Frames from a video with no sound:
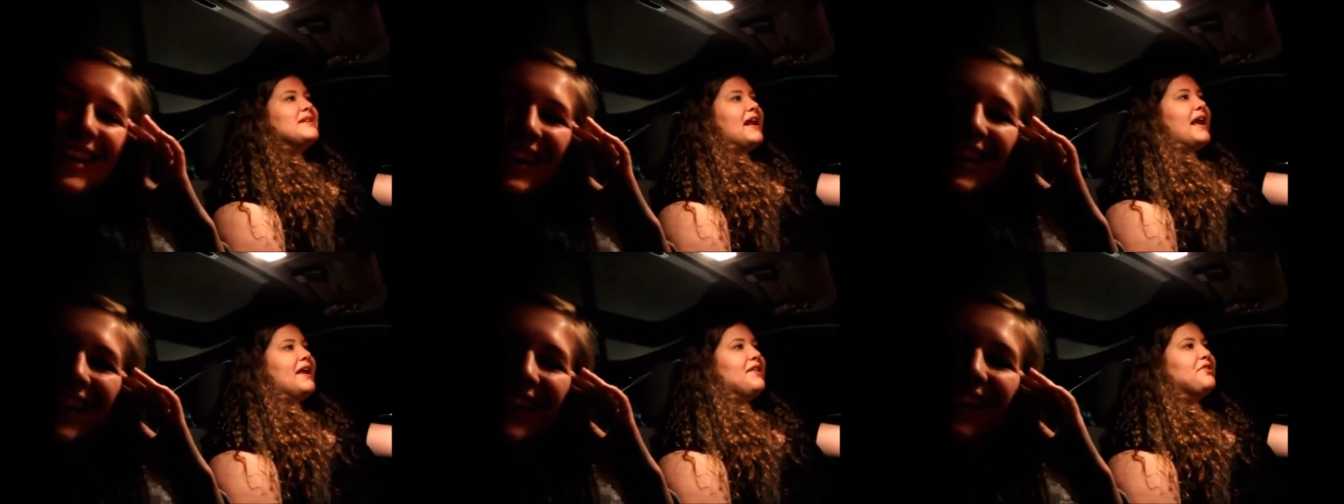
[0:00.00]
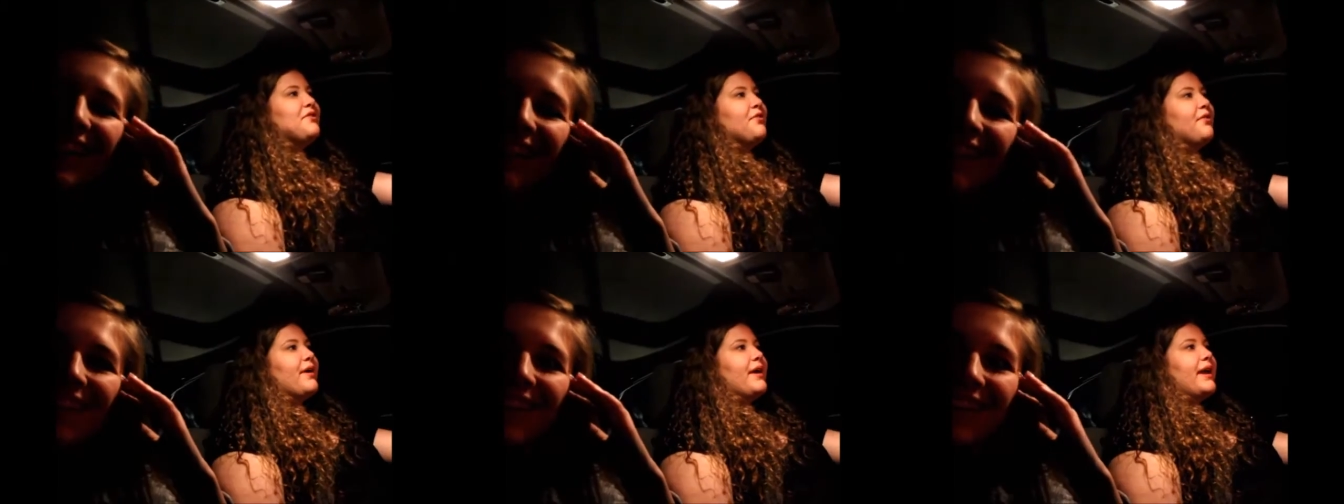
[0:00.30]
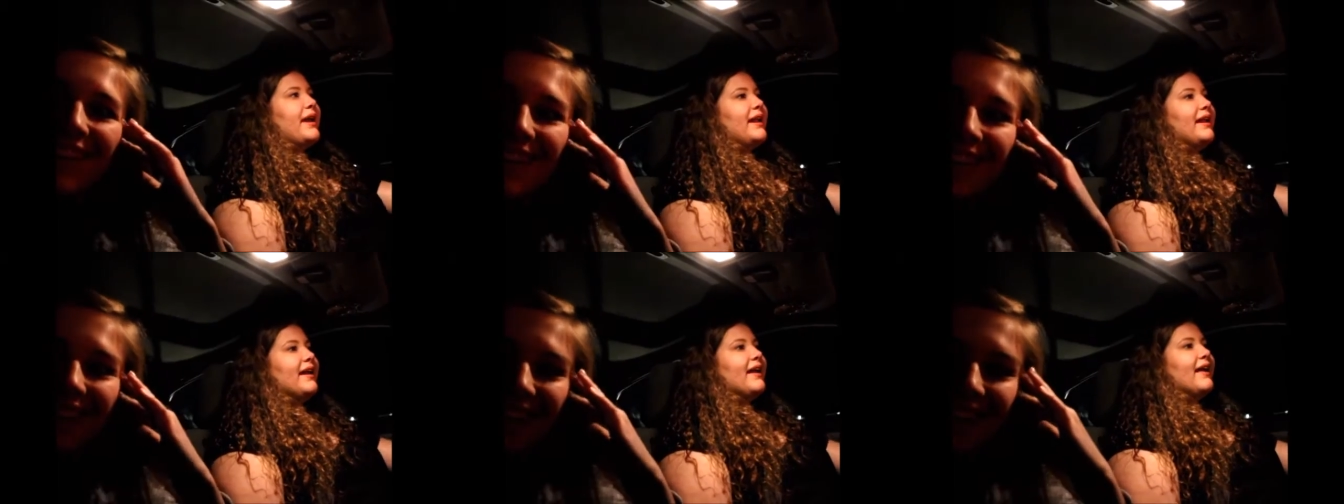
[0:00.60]
in eighth
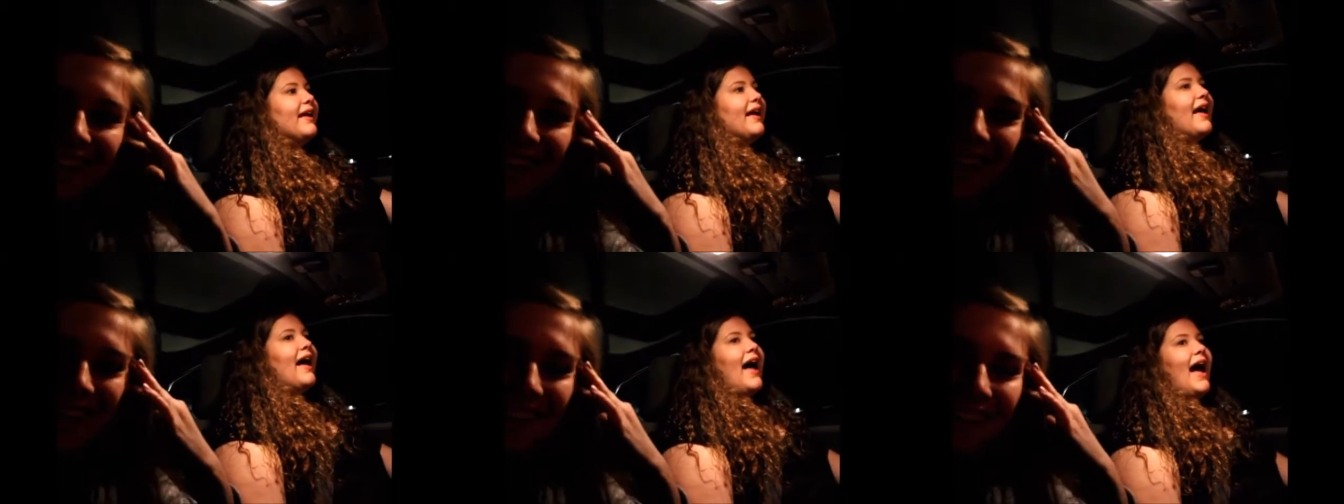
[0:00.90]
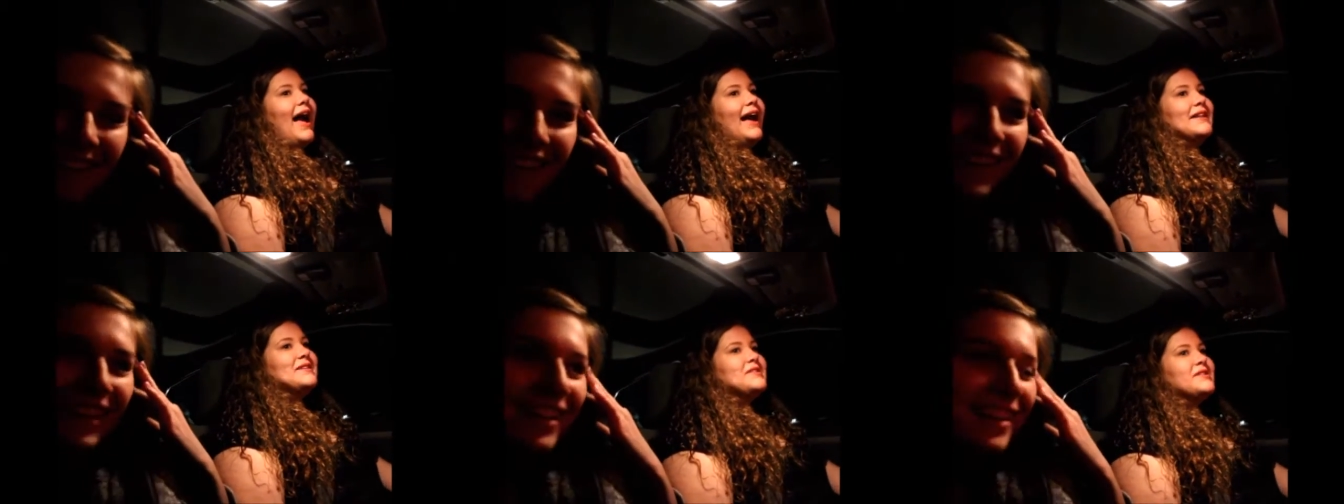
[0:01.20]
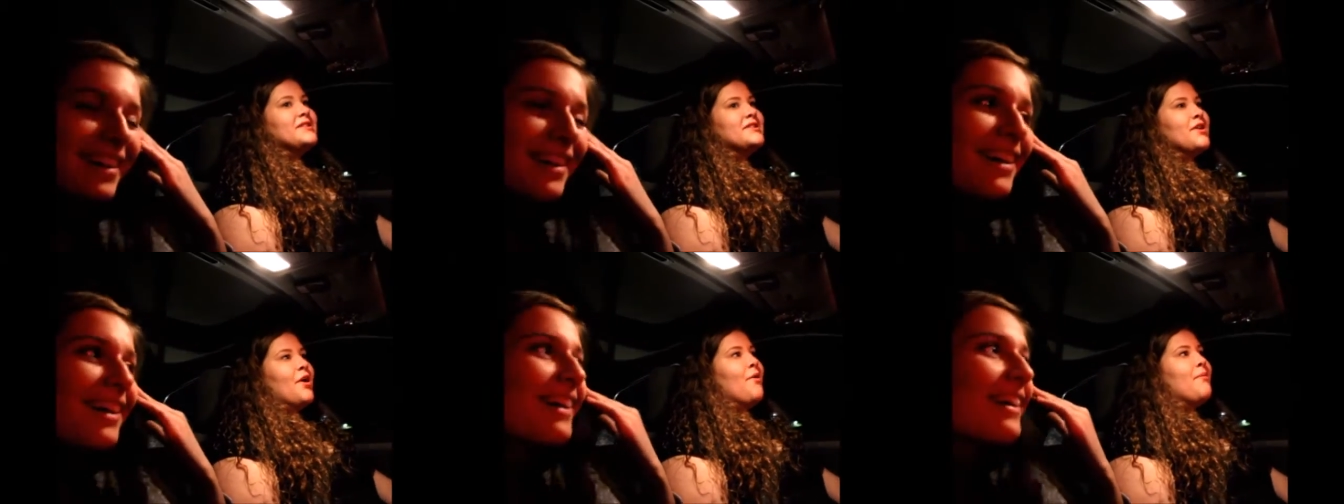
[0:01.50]
grade. I had
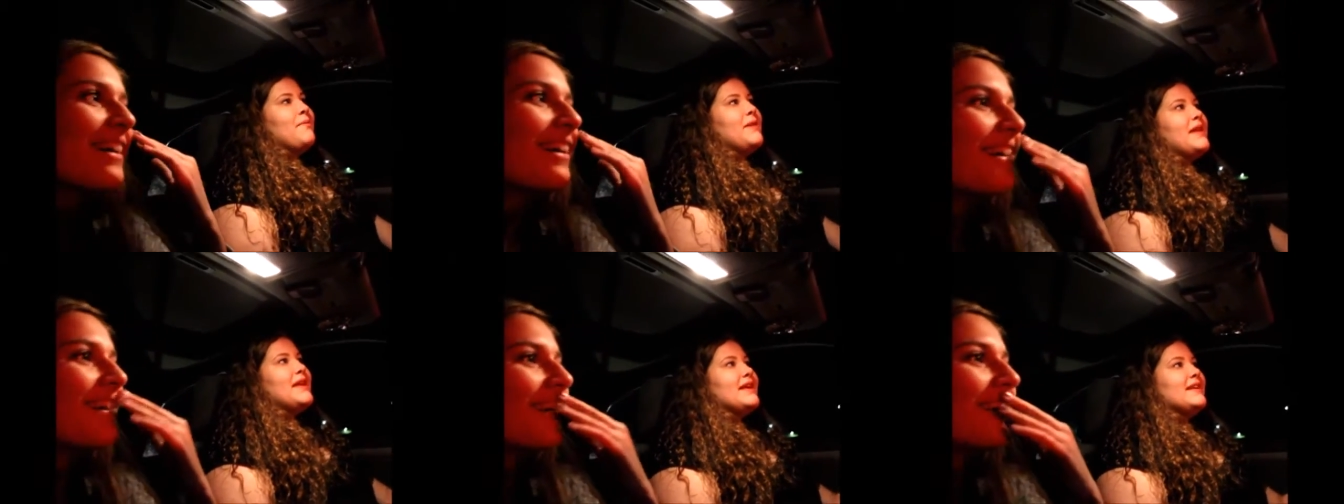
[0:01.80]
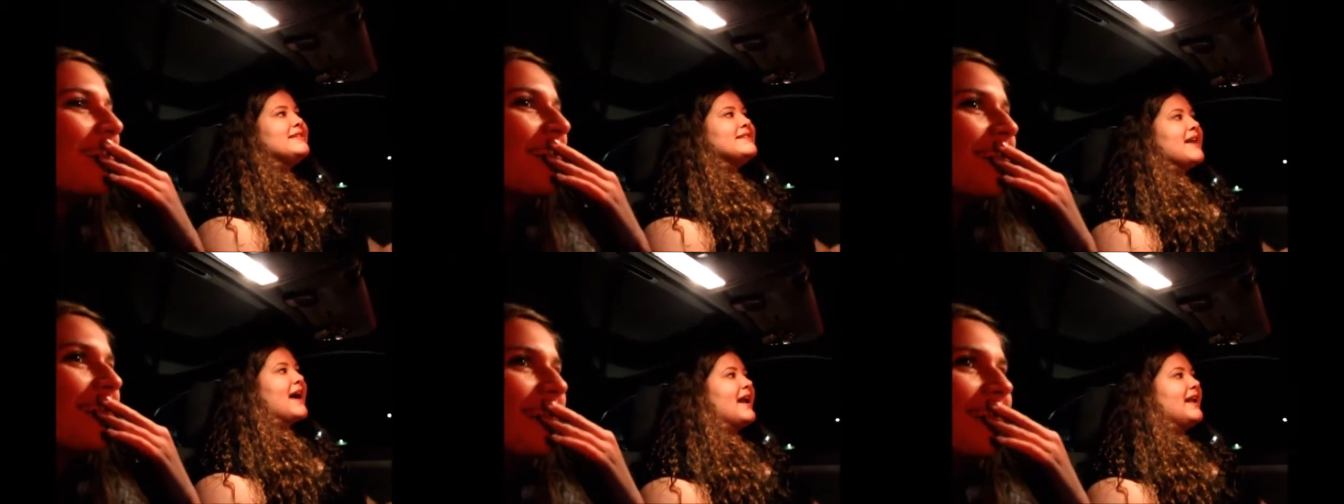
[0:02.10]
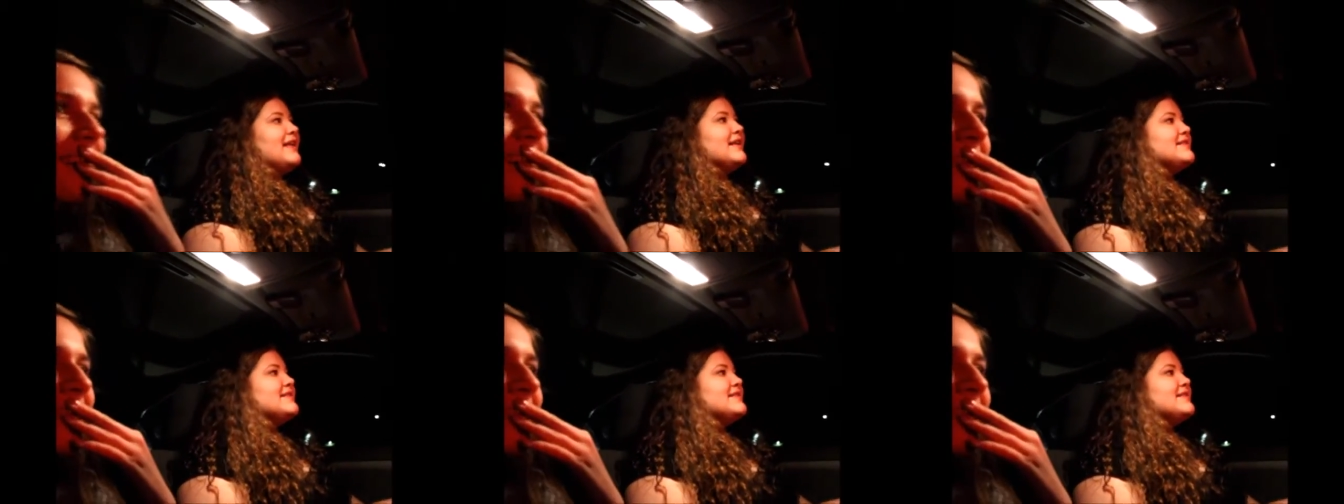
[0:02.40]
so many anxiety